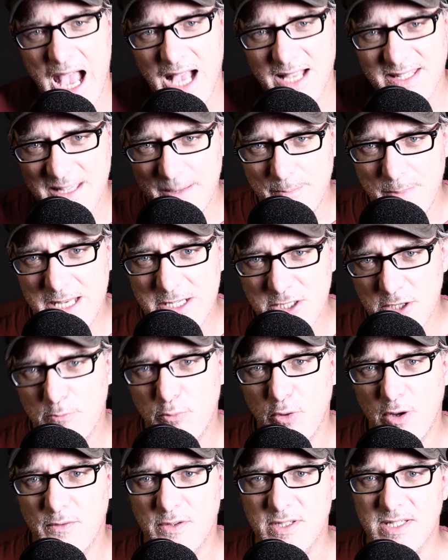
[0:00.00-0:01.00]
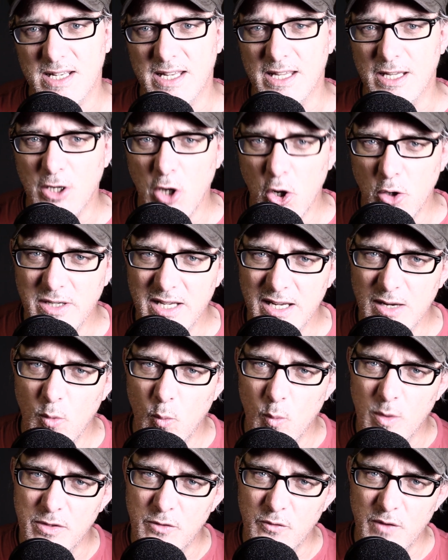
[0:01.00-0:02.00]
as I mentioned previously, coding
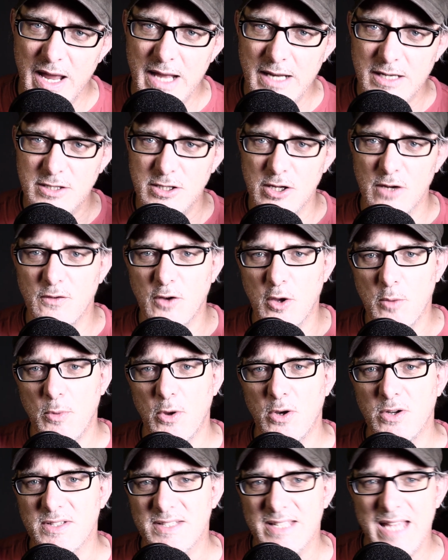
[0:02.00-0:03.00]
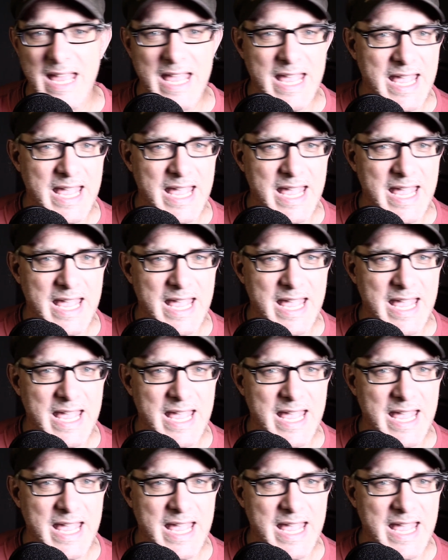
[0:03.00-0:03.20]
with React server components